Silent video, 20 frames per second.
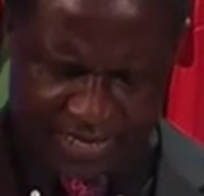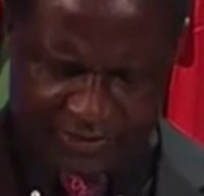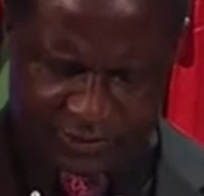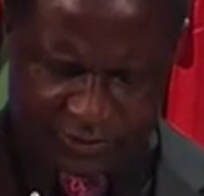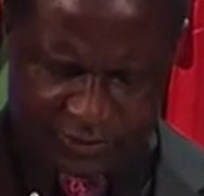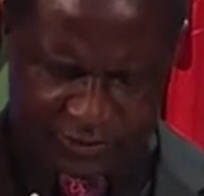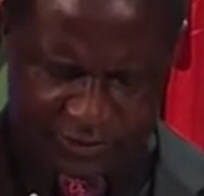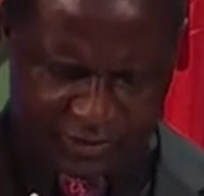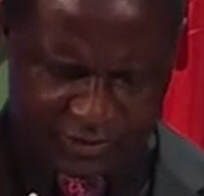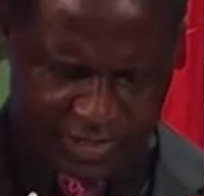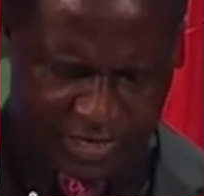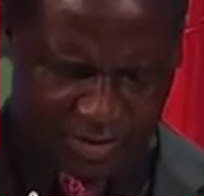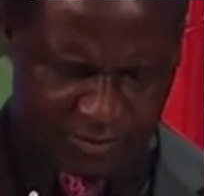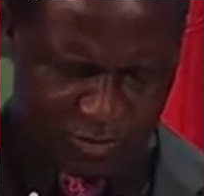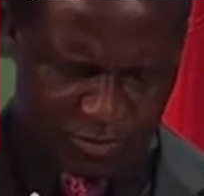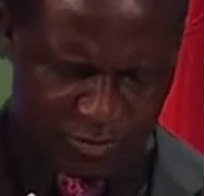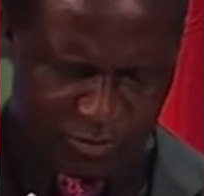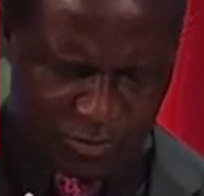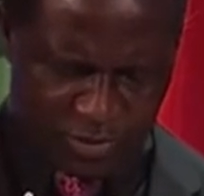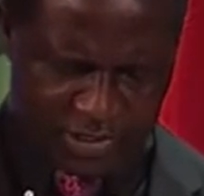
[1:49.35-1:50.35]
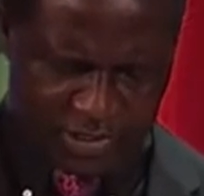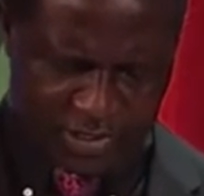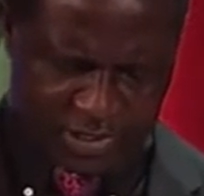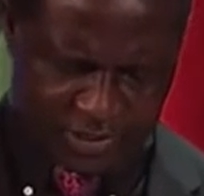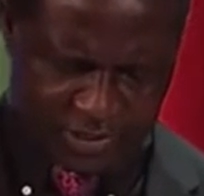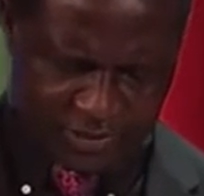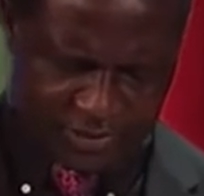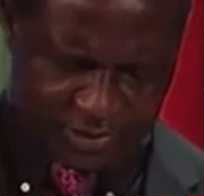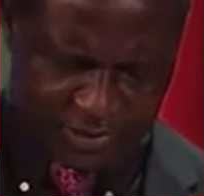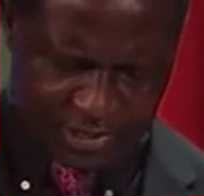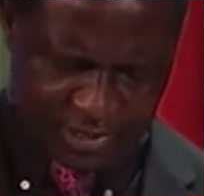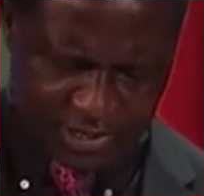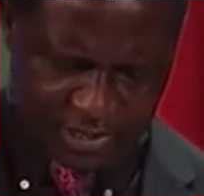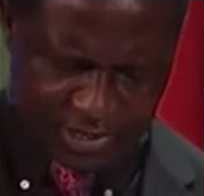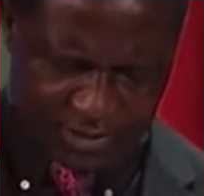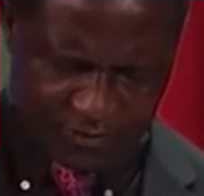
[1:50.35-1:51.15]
as sustainable models